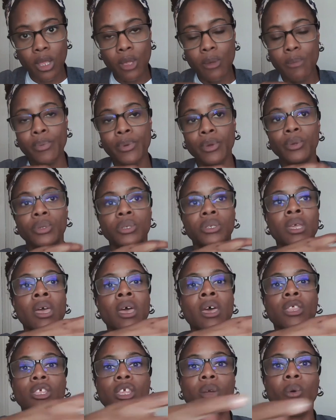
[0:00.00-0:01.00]
you boost
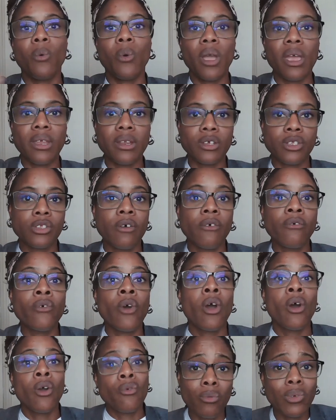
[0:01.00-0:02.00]
the awareness of
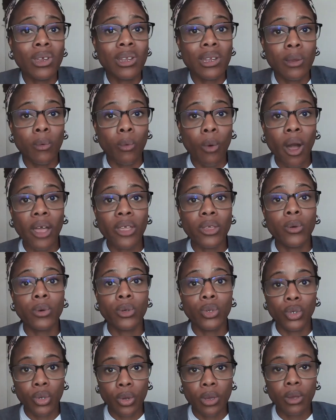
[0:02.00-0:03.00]
really why you
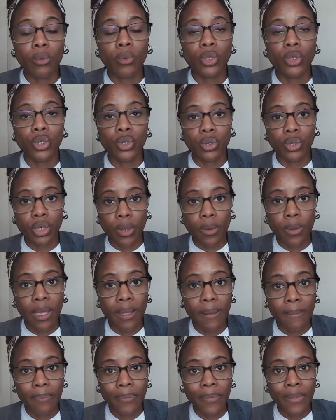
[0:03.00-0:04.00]
are doing what you're
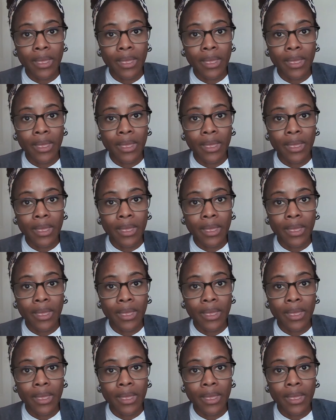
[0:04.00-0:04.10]
doing.